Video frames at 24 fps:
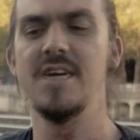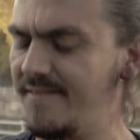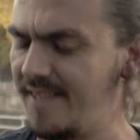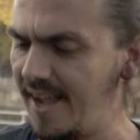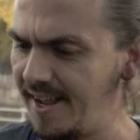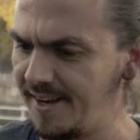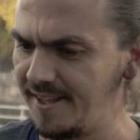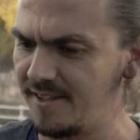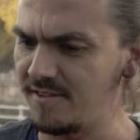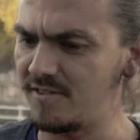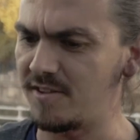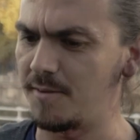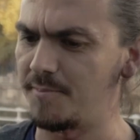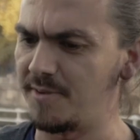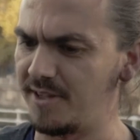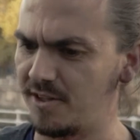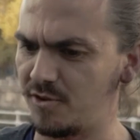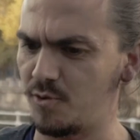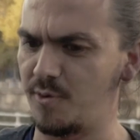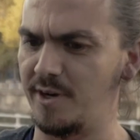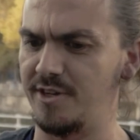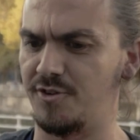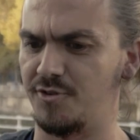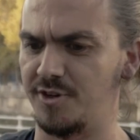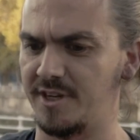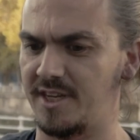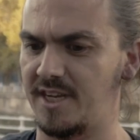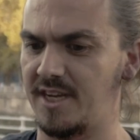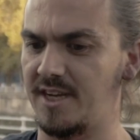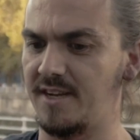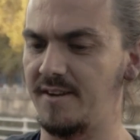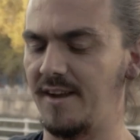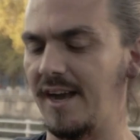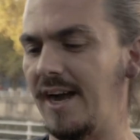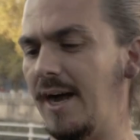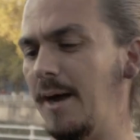That is something that's quite
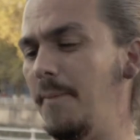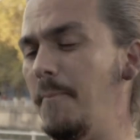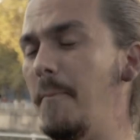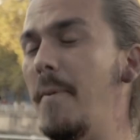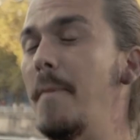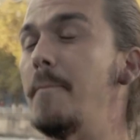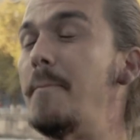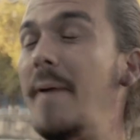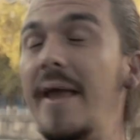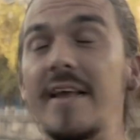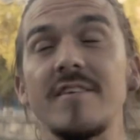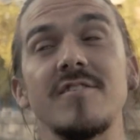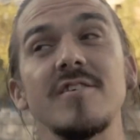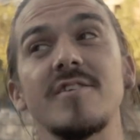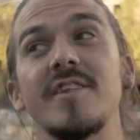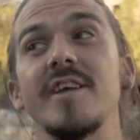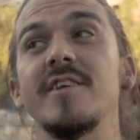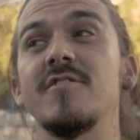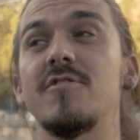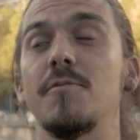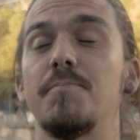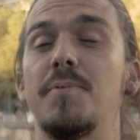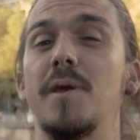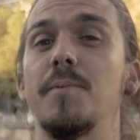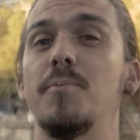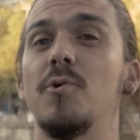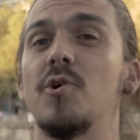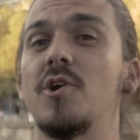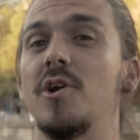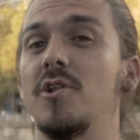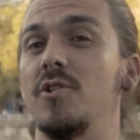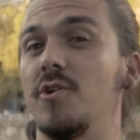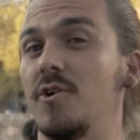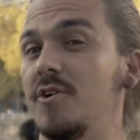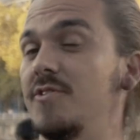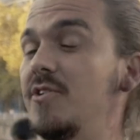tricky. But basic things that people
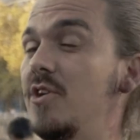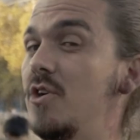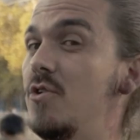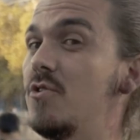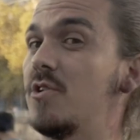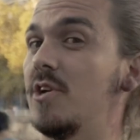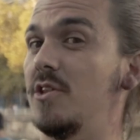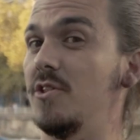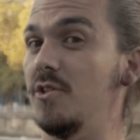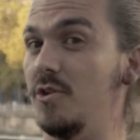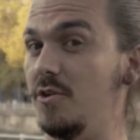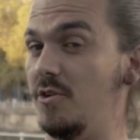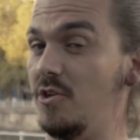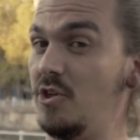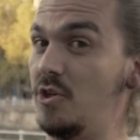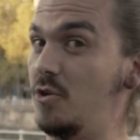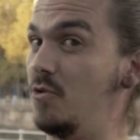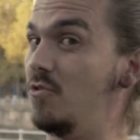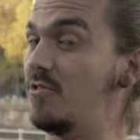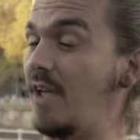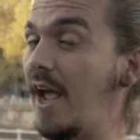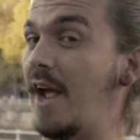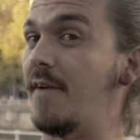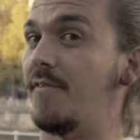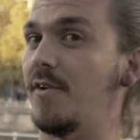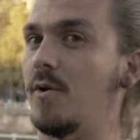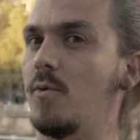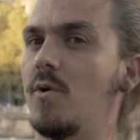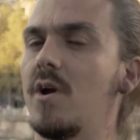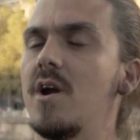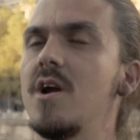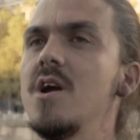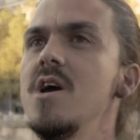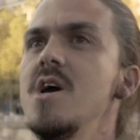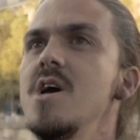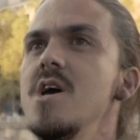can learn that you can use
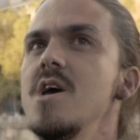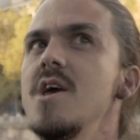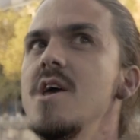everywhere